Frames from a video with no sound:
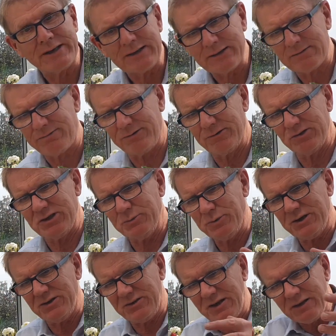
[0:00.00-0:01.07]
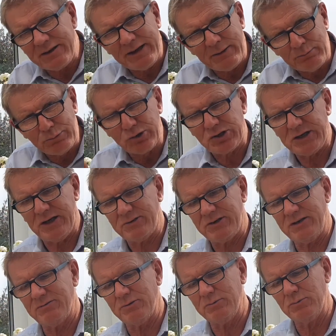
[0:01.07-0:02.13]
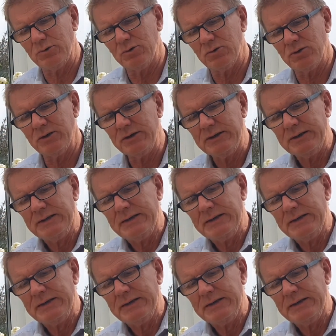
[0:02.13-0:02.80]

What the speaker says: this fuchsia because it'll then bush out even more.